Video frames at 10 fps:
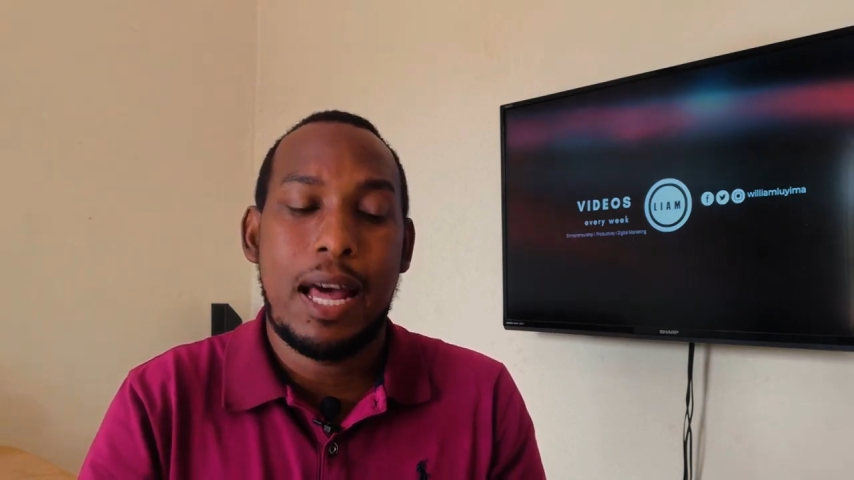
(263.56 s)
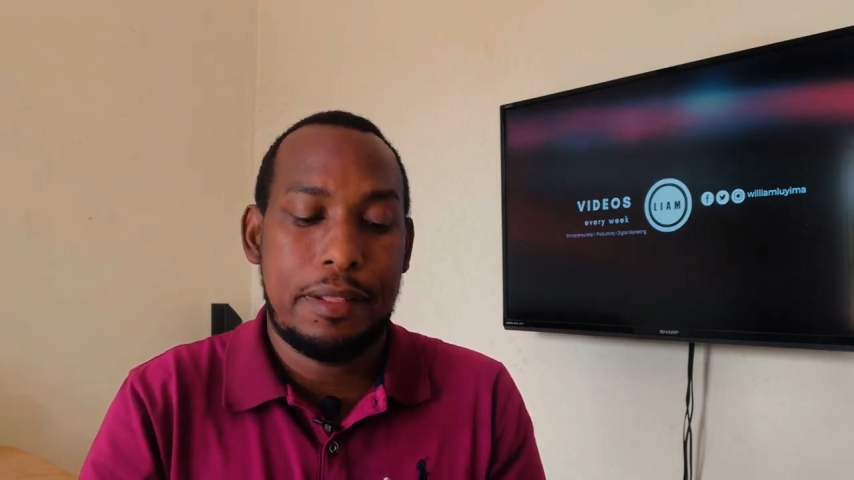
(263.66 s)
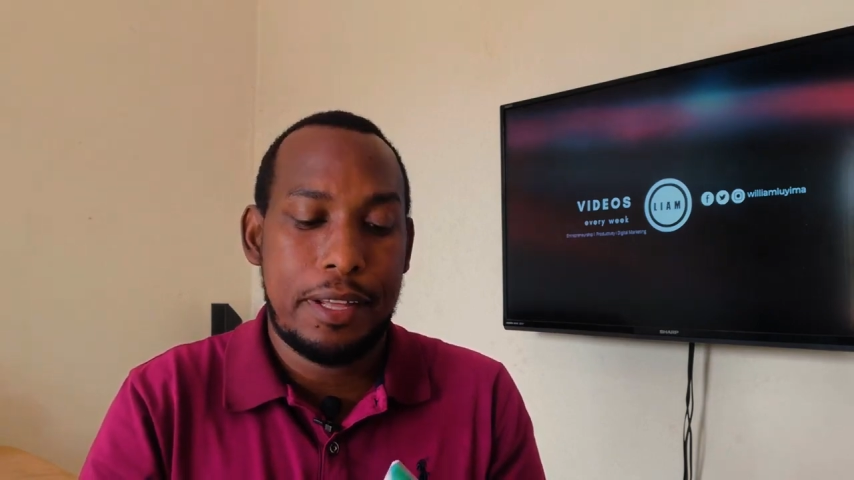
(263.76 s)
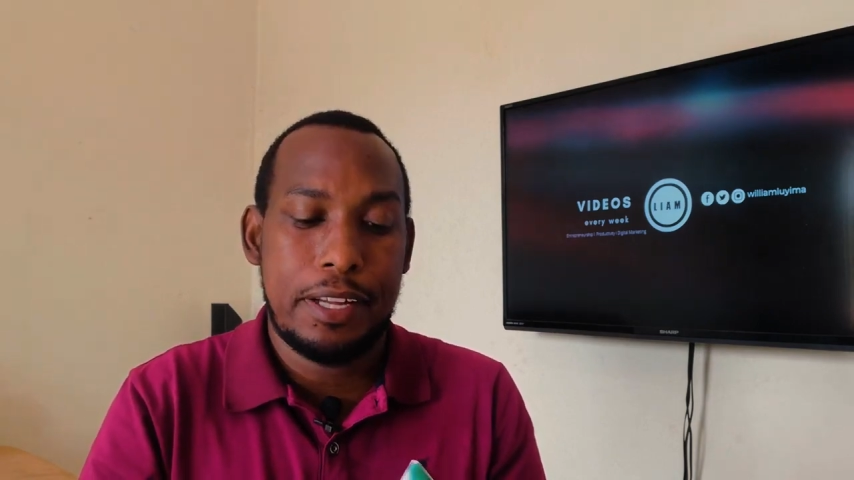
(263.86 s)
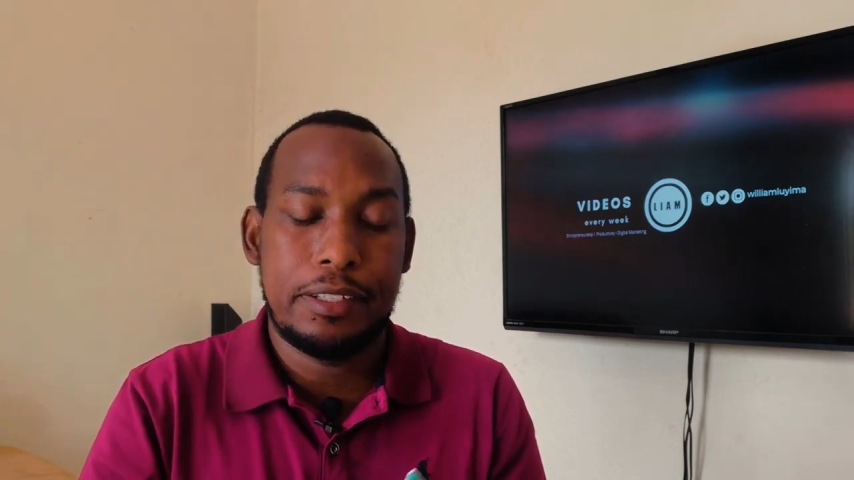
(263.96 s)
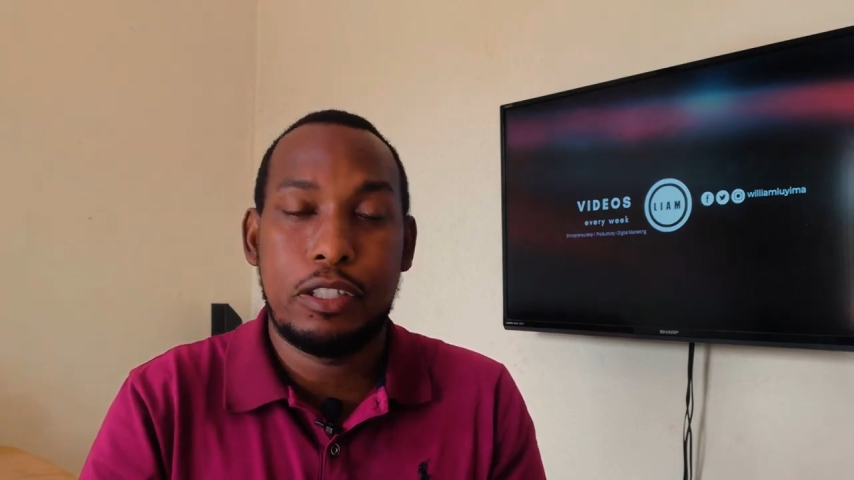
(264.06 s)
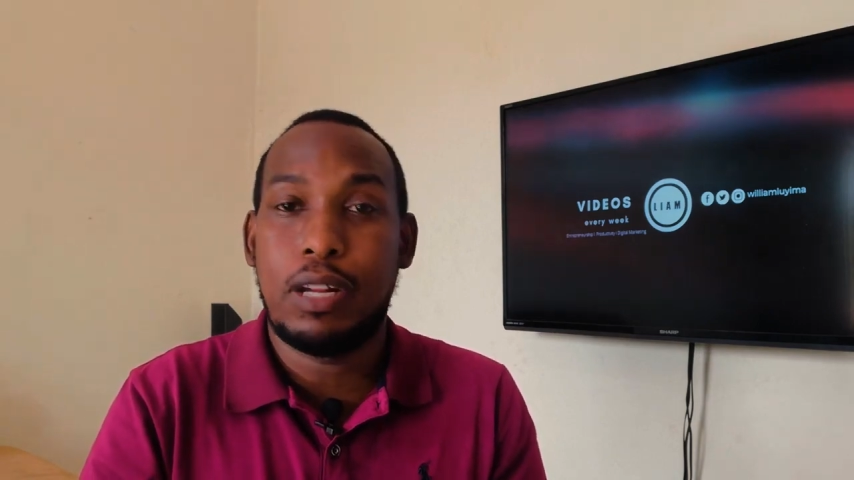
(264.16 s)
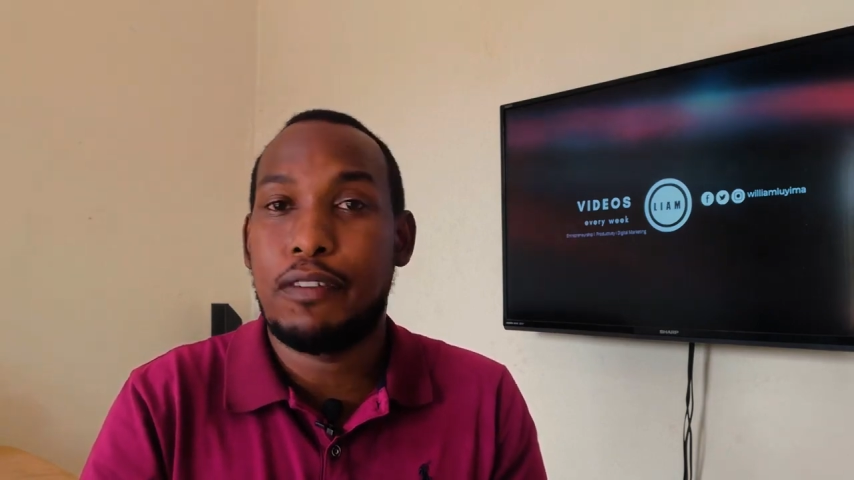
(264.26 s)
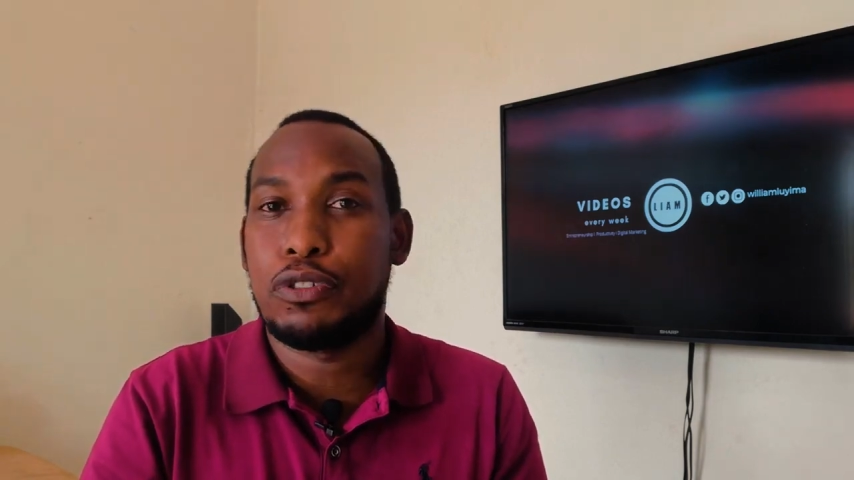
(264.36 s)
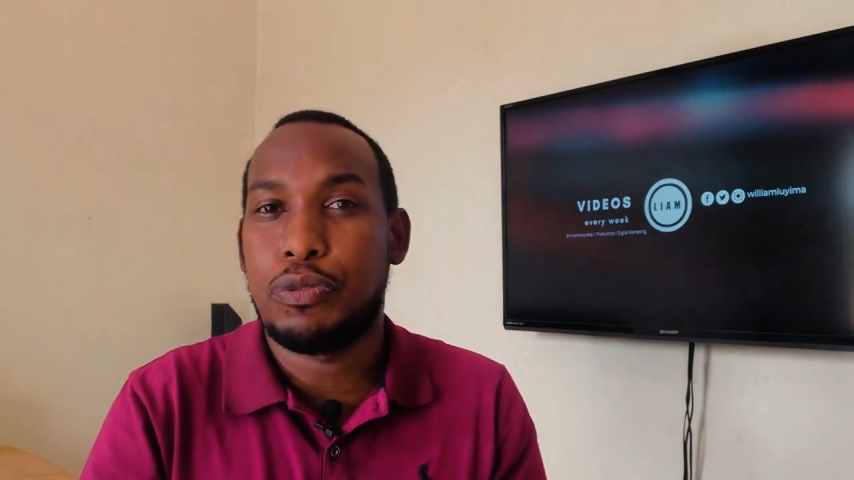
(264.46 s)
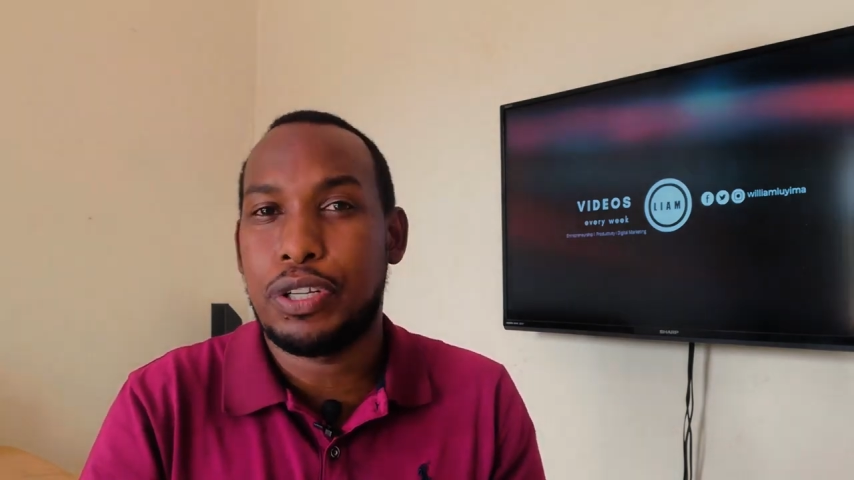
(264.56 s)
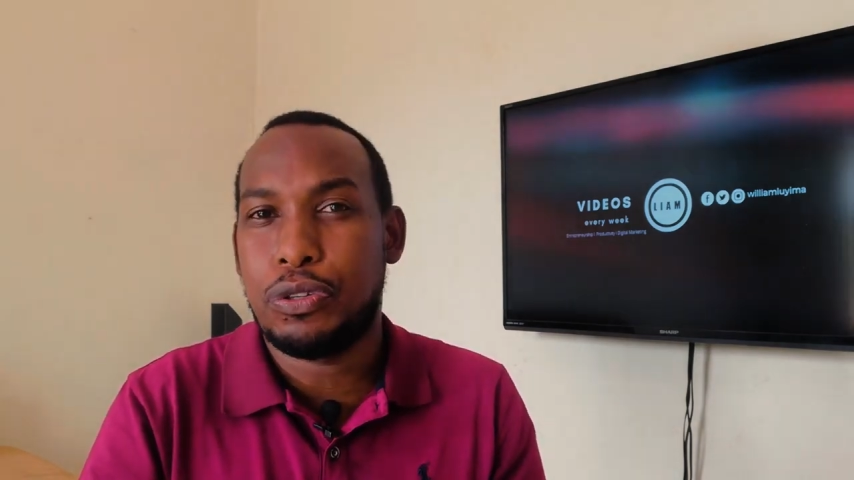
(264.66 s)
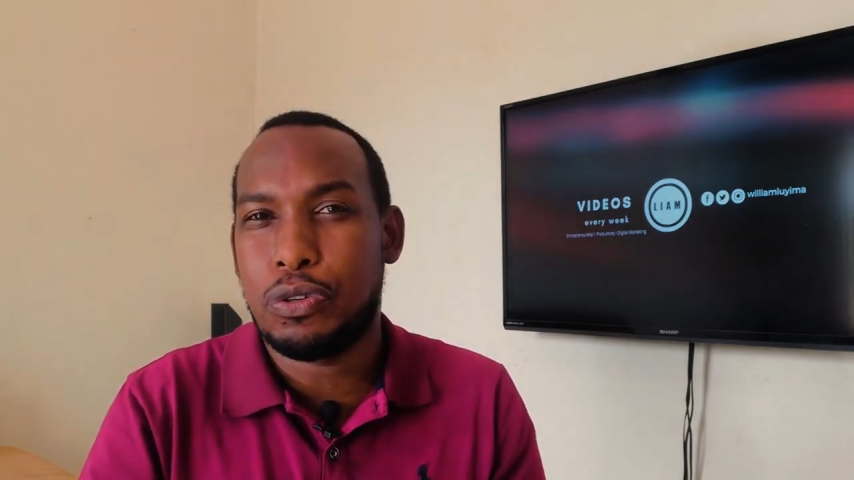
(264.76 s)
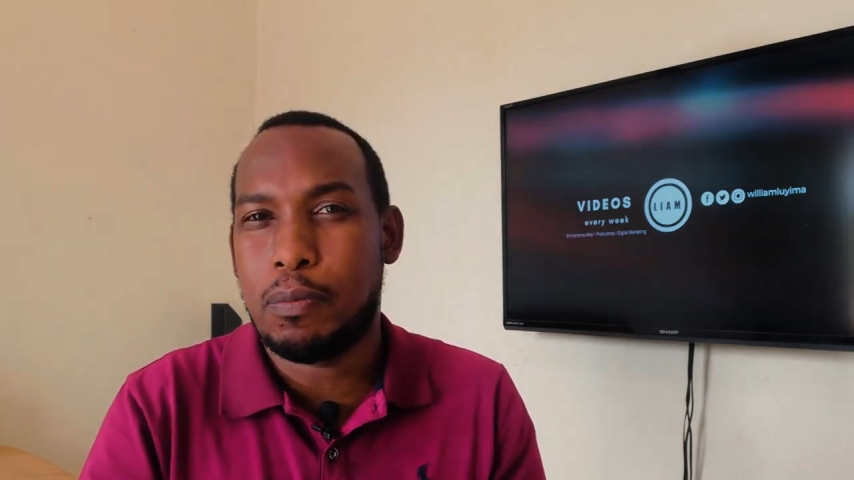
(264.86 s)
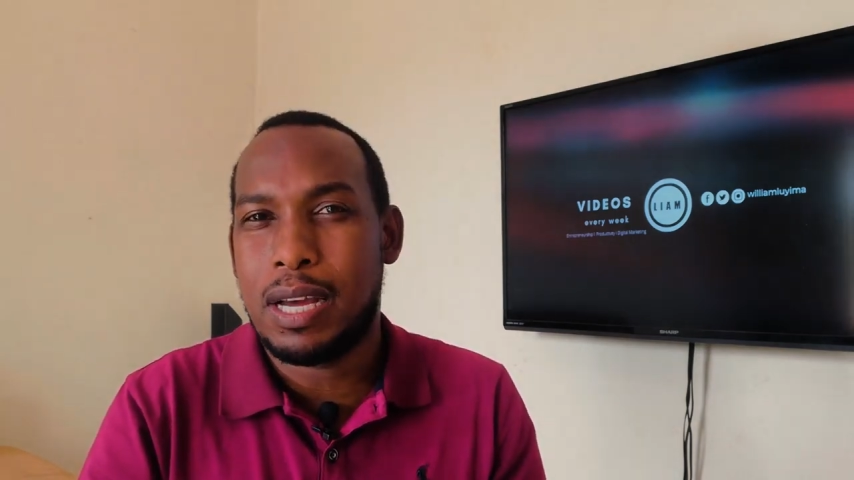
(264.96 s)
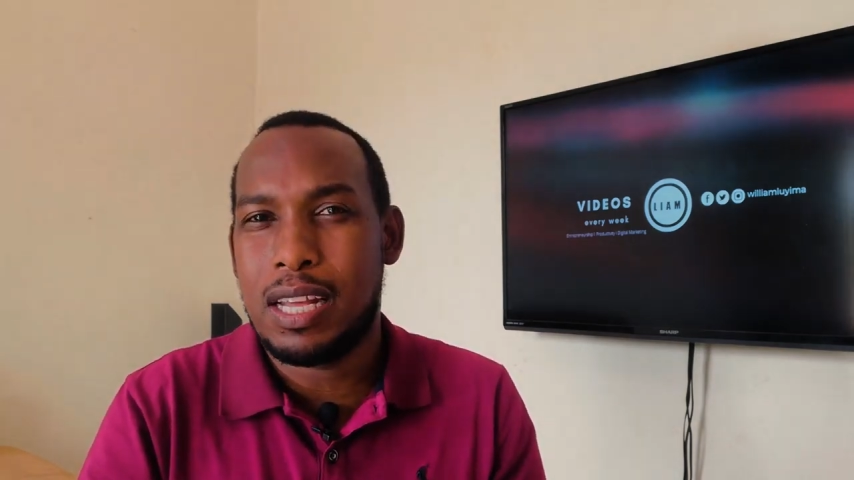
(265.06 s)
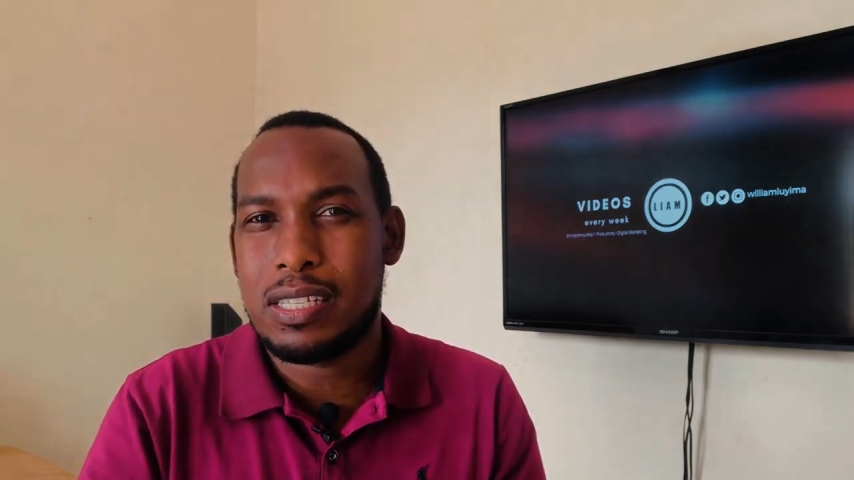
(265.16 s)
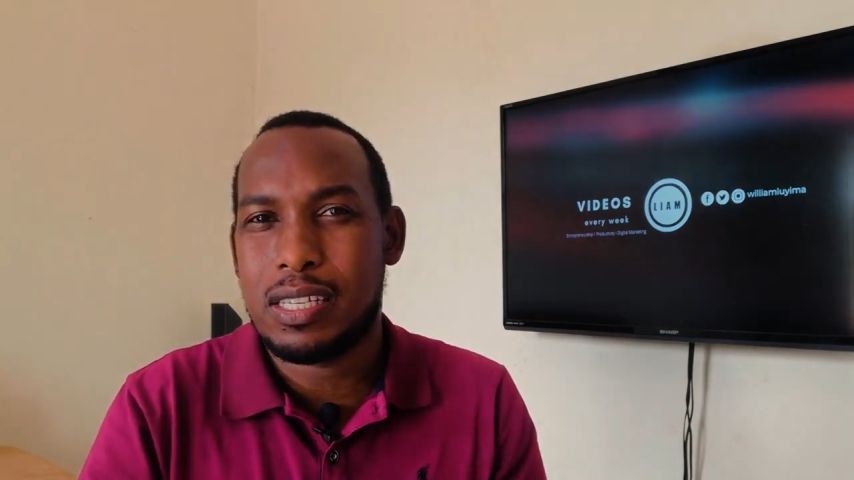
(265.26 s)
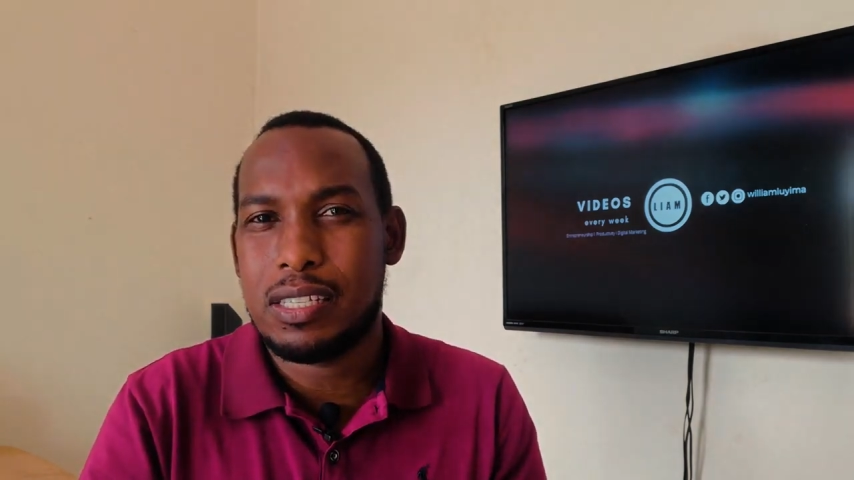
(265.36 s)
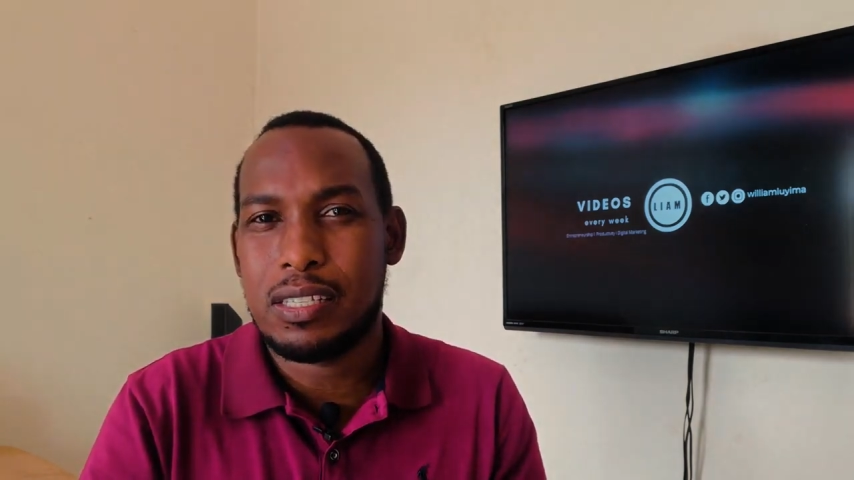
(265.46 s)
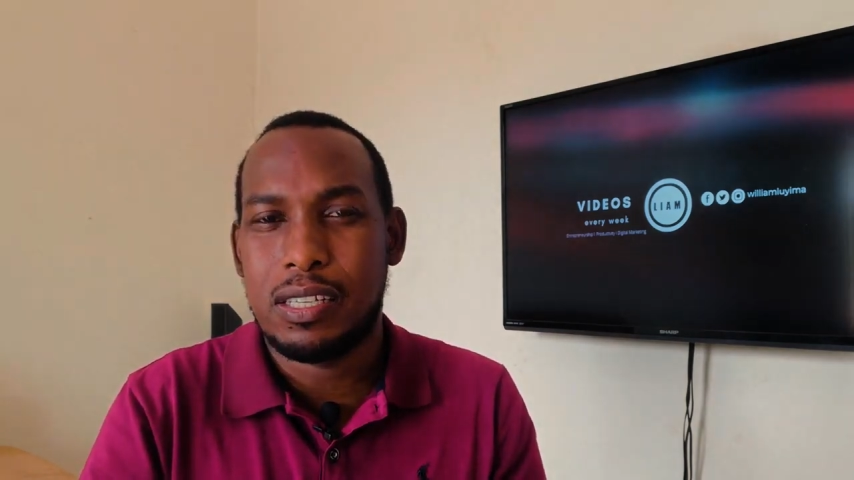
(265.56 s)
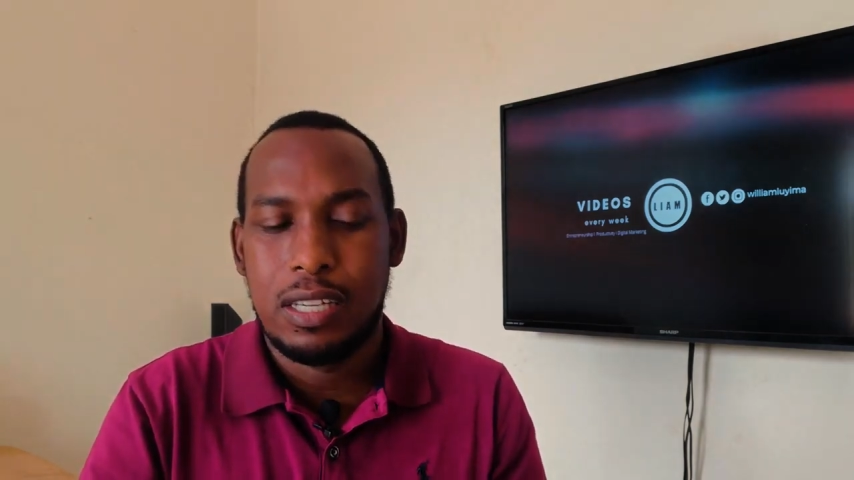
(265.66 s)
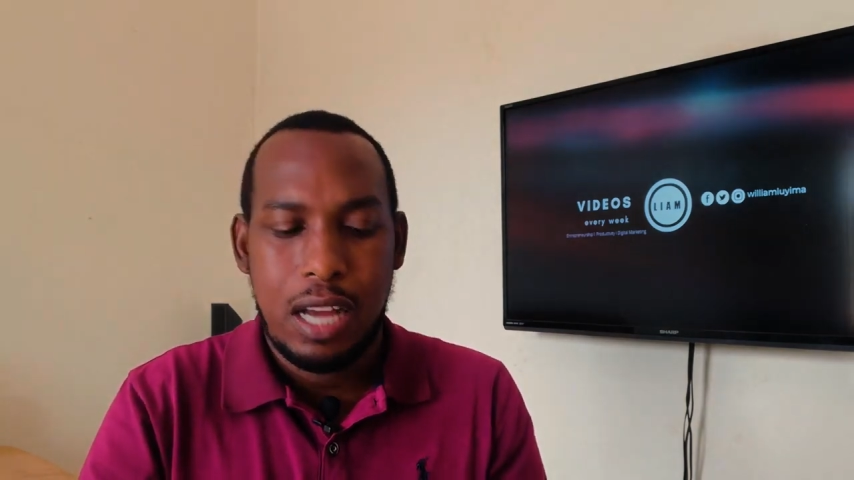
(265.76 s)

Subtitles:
and then they'll have to read you your balances.